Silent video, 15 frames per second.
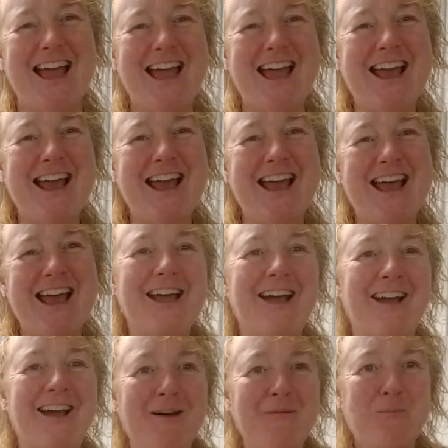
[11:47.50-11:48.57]
and
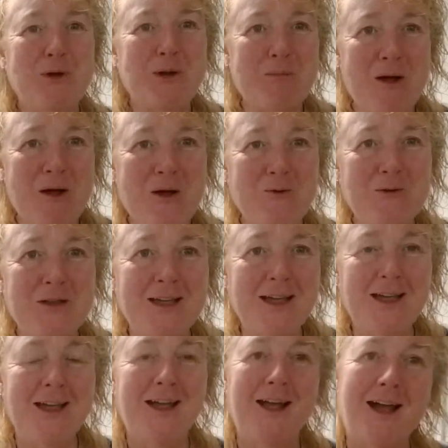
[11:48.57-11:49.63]
put them on,
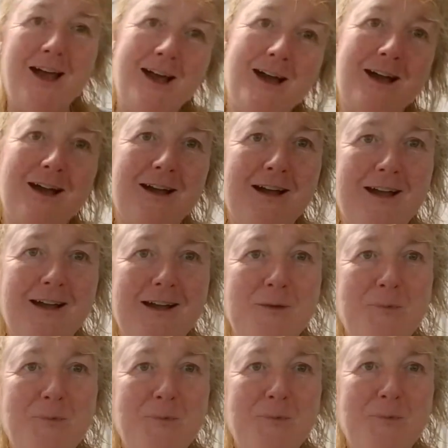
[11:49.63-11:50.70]

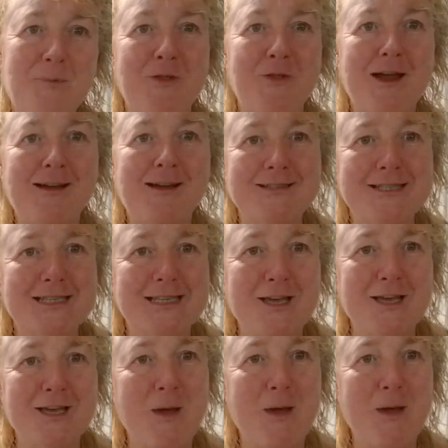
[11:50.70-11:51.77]
put them out there and see
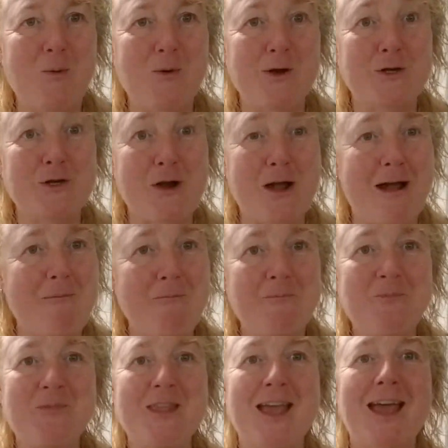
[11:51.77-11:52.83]
if people want to try them
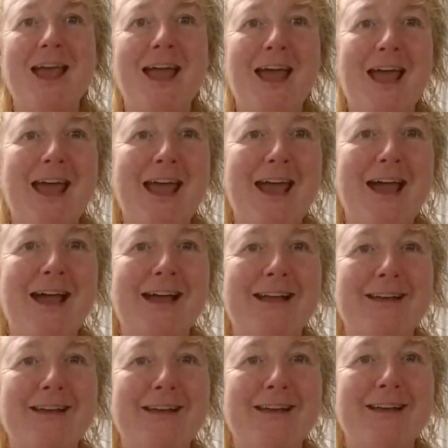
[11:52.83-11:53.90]

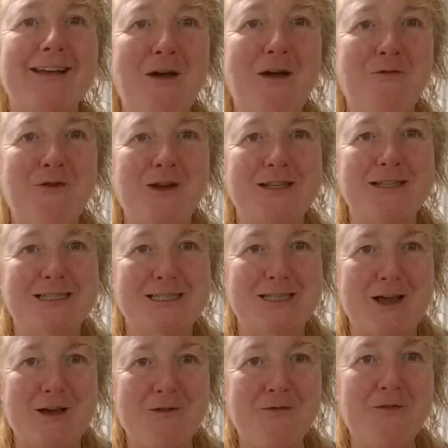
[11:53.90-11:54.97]
and all that fun
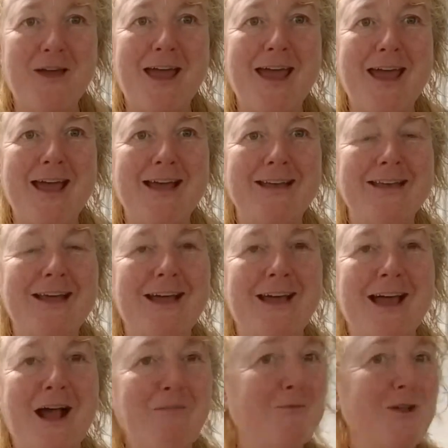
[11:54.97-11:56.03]
stuff. And
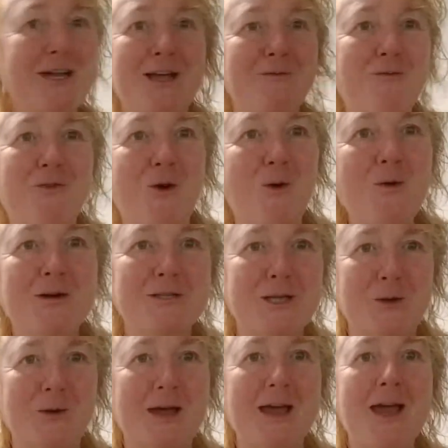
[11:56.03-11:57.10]
I'm looking forward
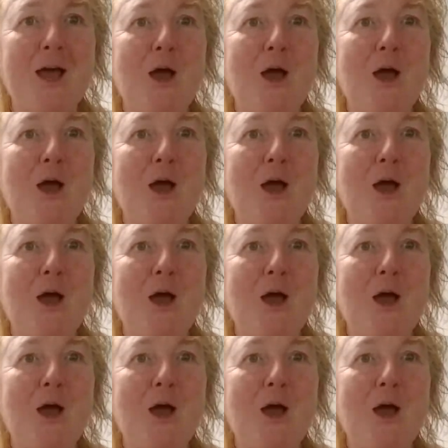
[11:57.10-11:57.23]
to it.